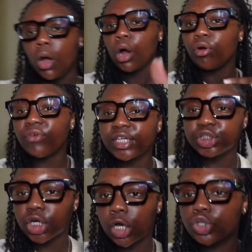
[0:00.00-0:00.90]
Alright,
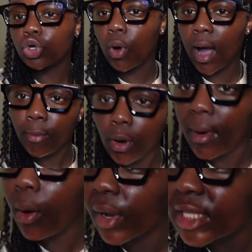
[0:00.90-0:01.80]
y'all, so I'm on
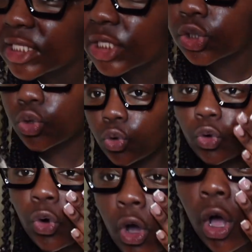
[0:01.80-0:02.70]
my way to
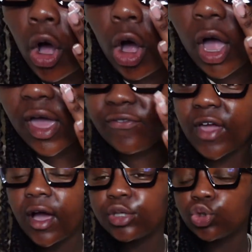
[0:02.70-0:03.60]
school. If
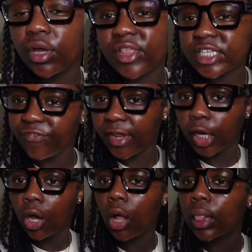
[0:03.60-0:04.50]
y'all enjoyed this
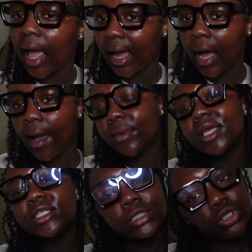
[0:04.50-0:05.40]
video, like, comment,
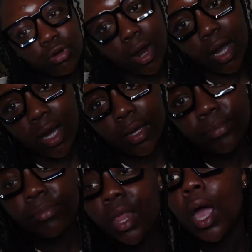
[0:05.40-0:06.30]
and subscribe.
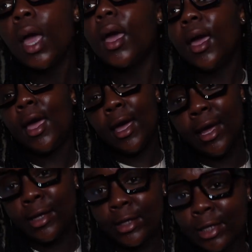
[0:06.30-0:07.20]

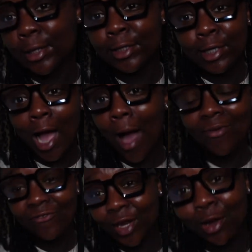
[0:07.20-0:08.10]
And
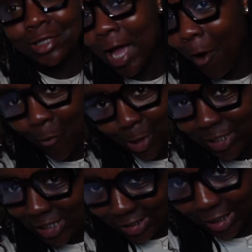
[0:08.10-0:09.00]
comment videos y'all want
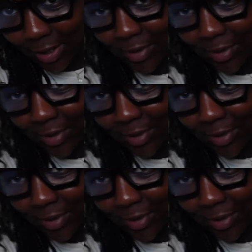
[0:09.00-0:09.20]
to see